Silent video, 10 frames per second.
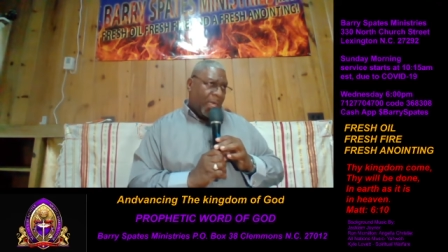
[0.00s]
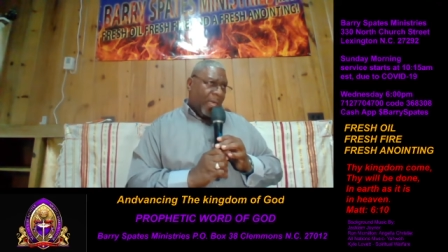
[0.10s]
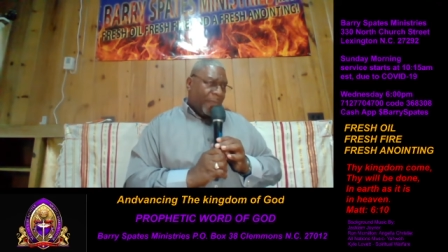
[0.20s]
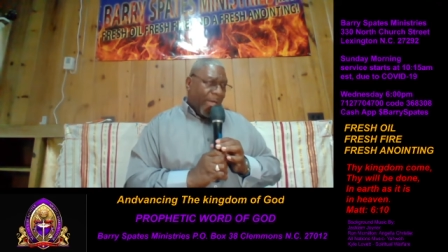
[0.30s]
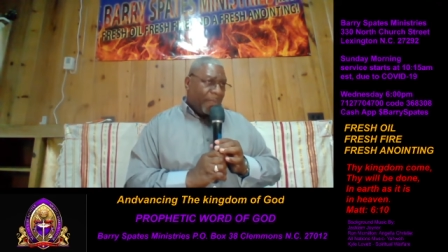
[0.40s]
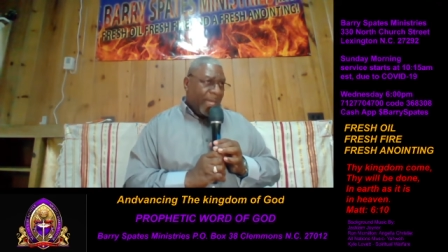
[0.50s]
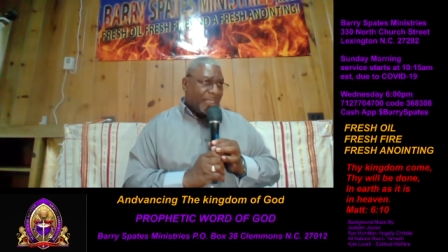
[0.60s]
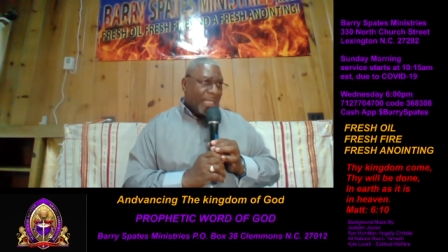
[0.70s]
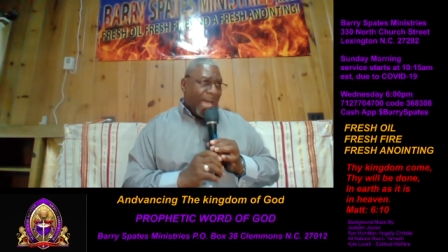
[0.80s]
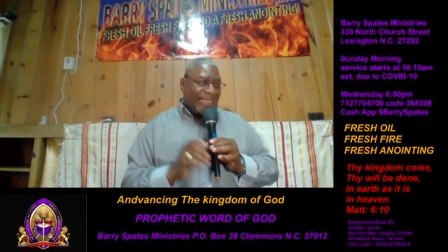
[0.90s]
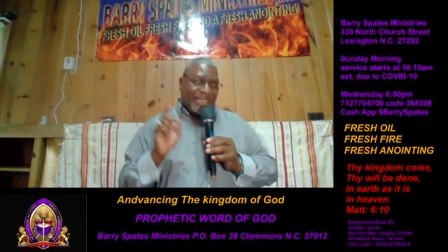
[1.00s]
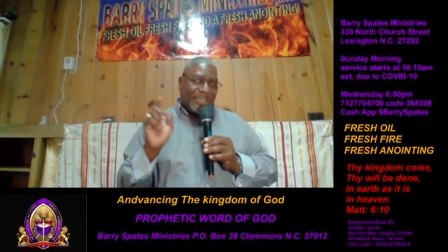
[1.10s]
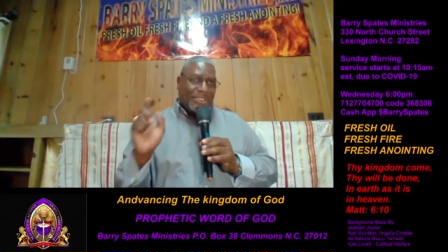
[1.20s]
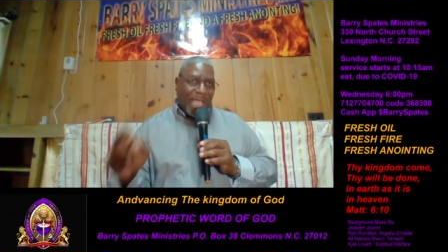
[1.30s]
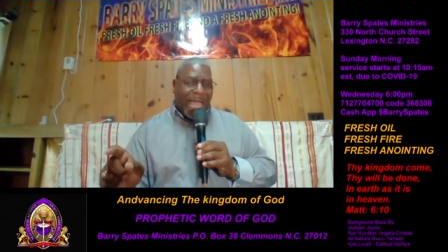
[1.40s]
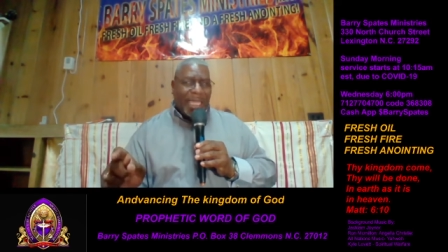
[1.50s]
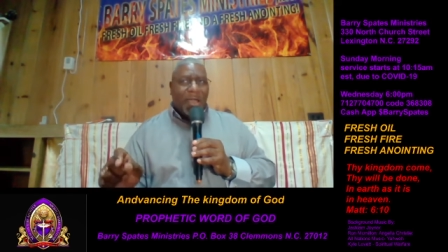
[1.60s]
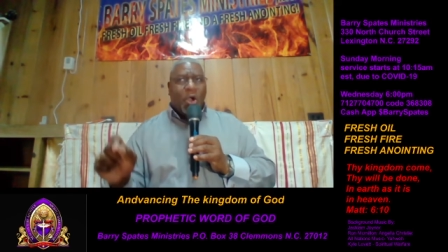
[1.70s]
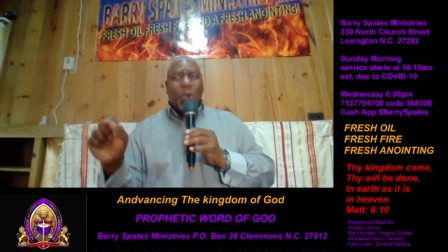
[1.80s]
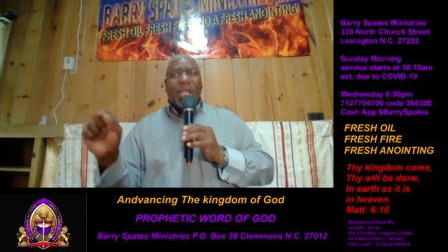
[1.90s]
That means I
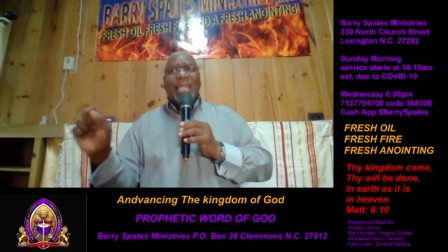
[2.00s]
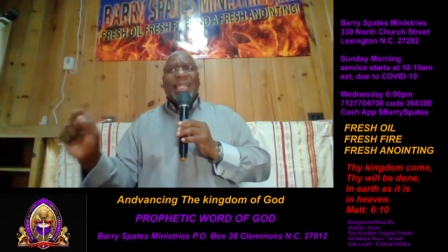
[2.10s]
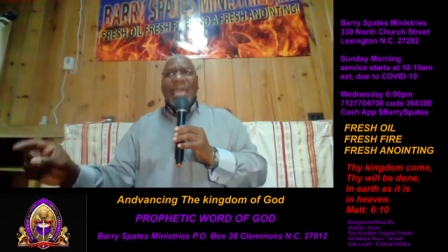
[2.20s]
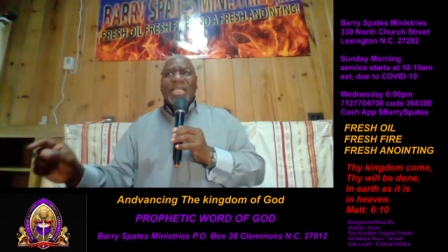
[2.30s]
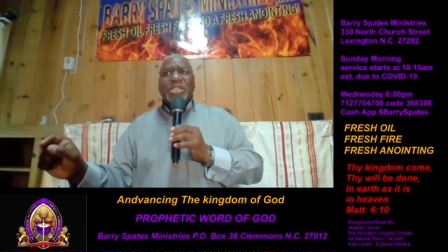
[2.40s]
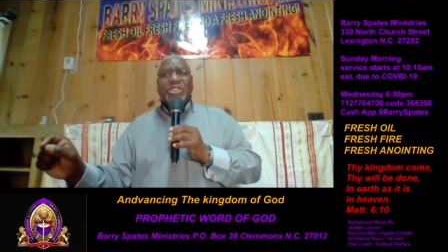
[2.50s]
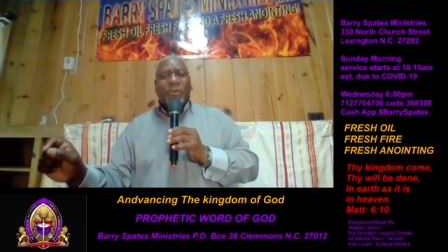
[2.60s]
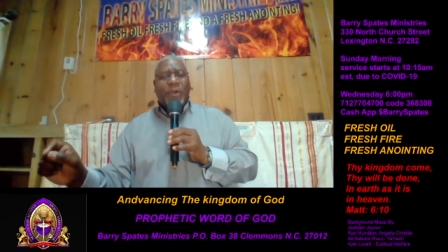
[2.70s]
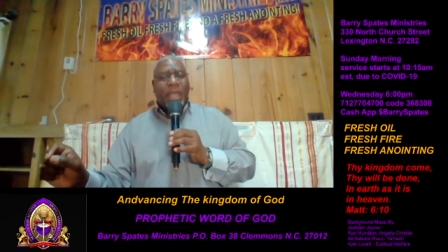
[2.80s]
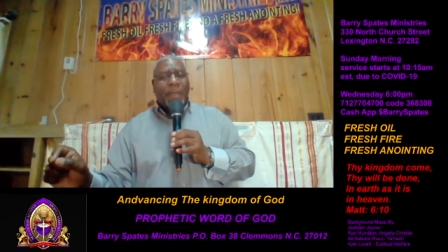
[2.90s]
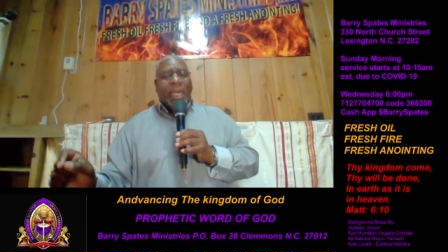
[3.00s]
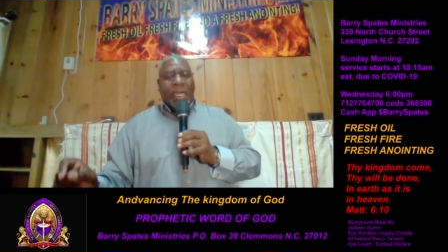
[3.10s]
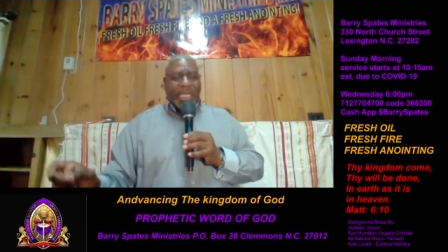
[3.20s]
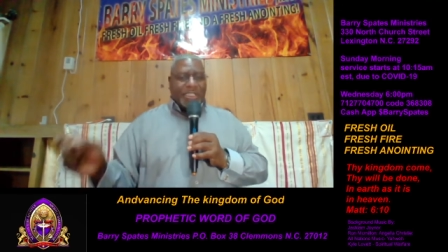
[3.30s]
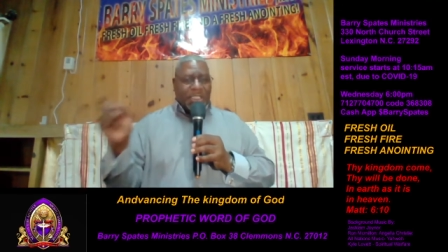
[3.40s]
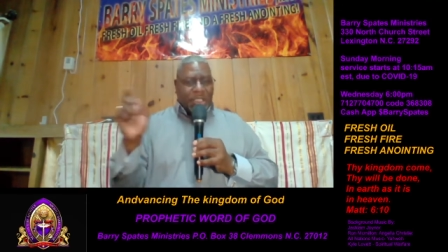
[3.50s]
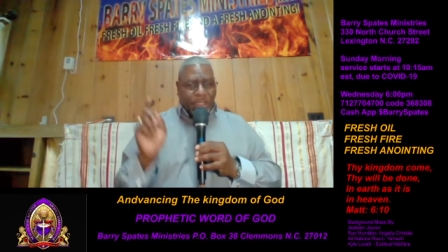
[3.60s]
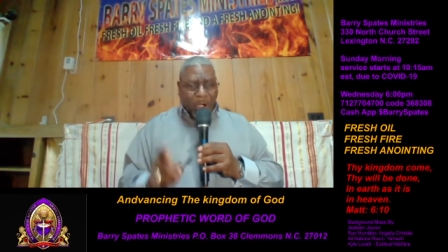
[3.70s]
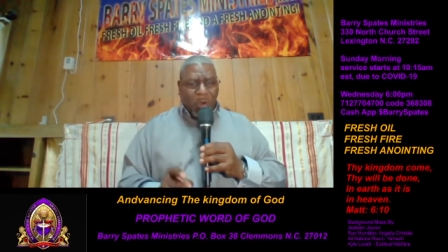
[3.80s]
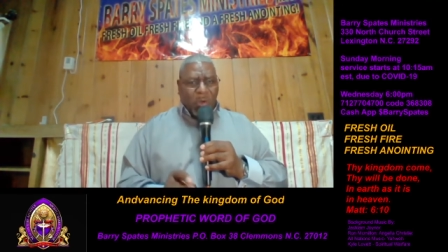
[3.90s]
desire a relationship with him. He says,
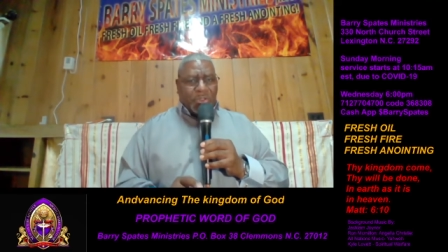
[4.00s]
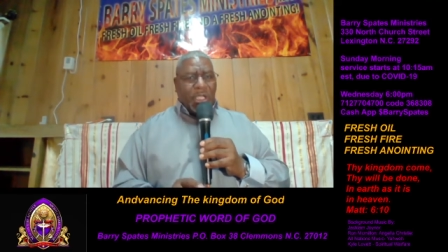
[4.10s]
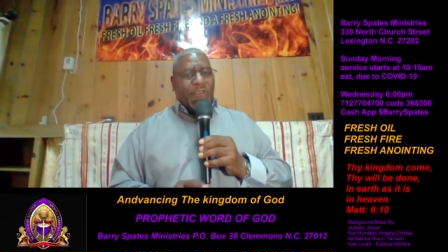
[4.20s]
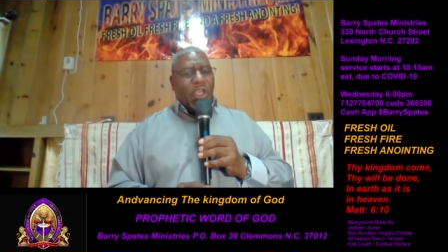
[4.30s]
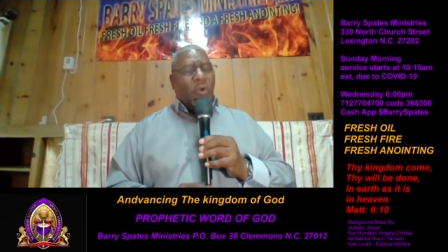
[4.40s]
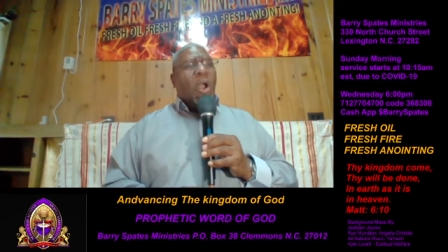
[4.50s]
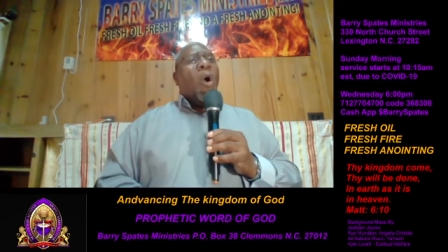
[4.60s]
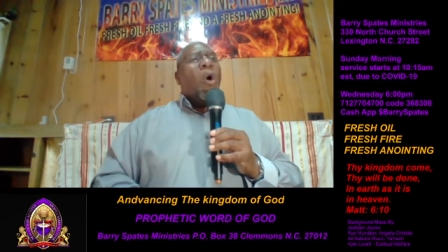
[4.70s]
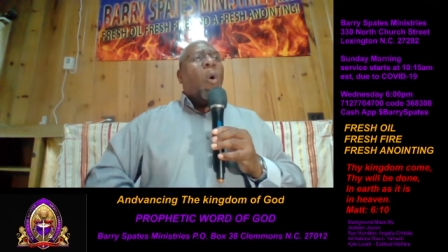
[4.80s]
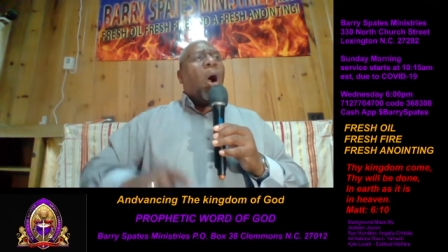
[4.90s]
those of you who